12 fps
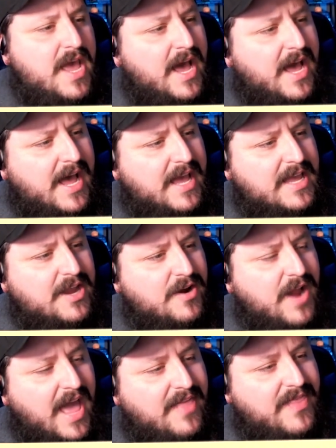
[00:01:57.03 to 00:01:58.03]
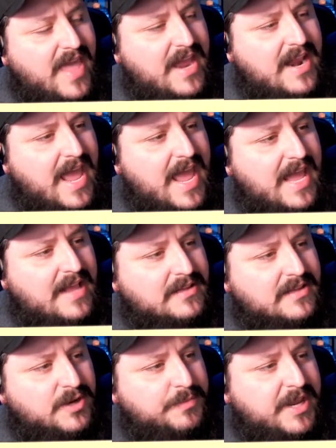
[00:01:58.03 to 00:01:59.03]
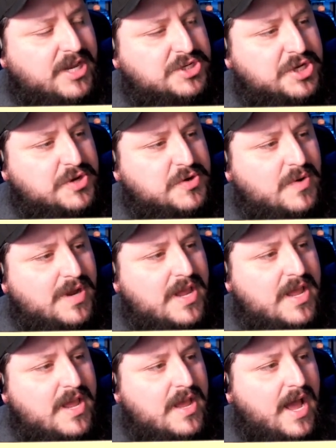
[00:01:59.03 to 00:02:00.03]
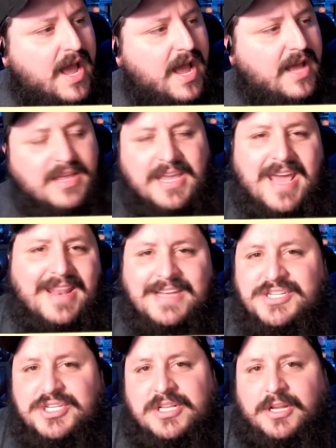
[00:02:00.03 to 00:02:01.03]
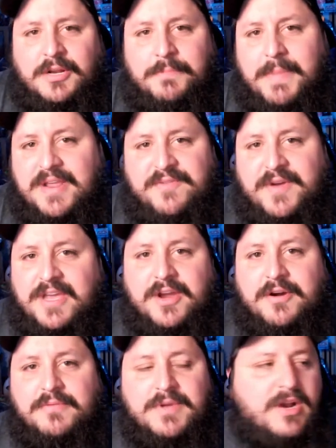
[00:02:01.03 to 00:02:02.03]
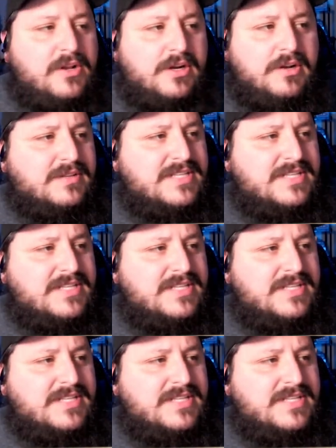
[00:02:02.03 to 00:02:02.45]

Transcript: uh, here. And then a little Pikachu. Uh, again, like just a little minifigure, you know, little